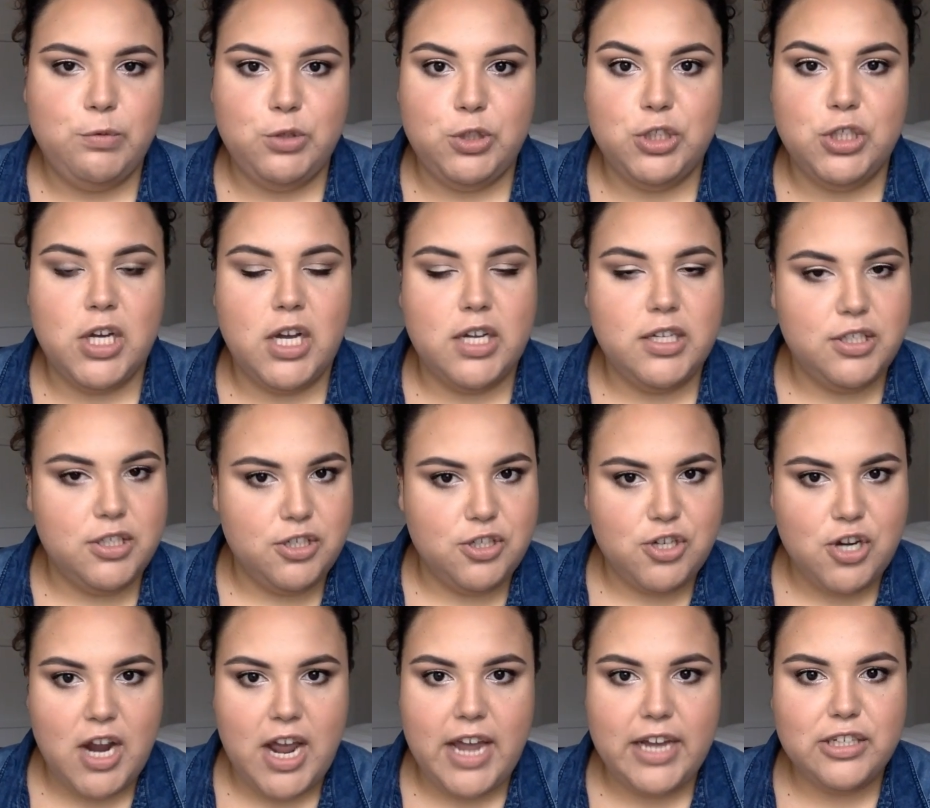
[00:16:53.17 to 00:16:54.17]
just
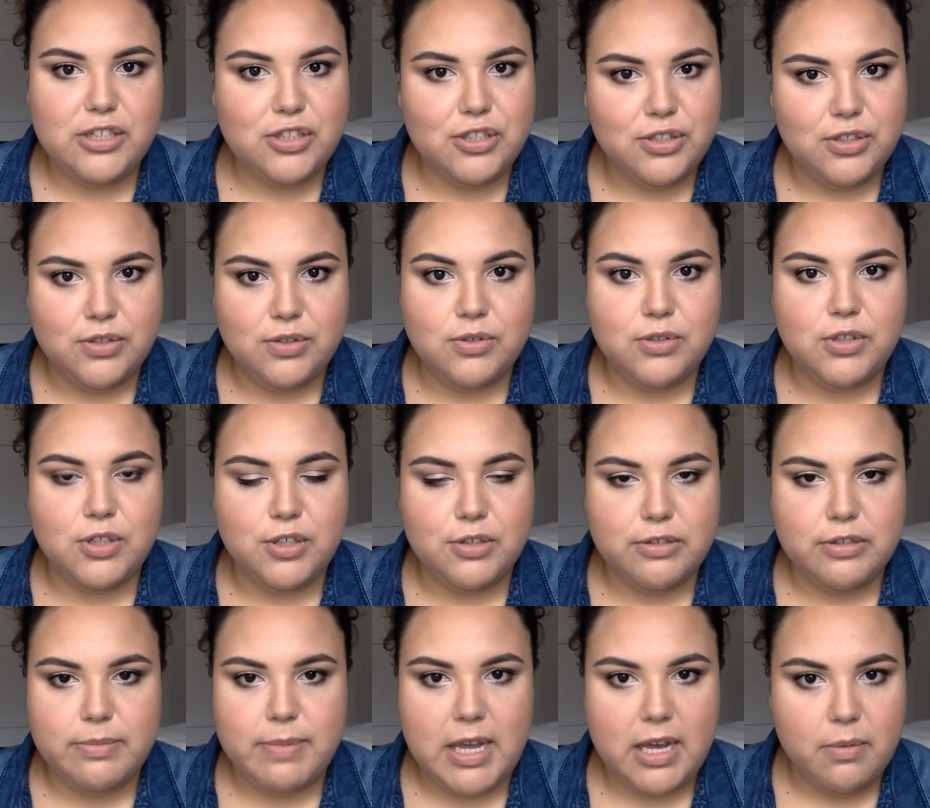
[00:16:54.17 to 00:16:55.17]
try to
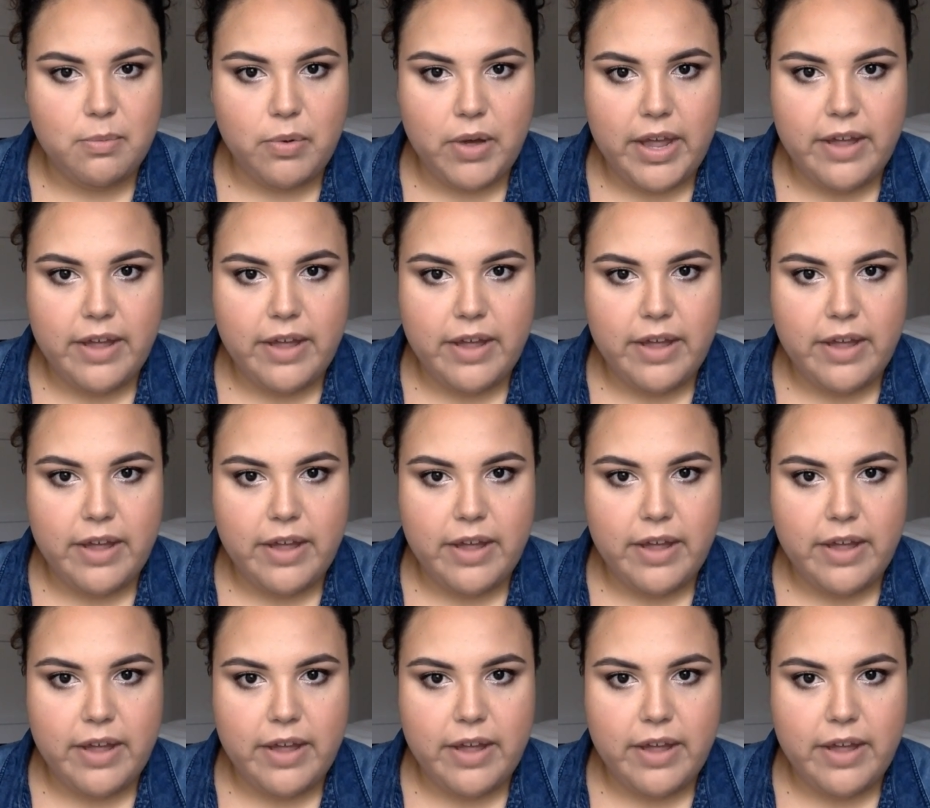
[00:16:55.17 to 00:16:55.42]
use a makeup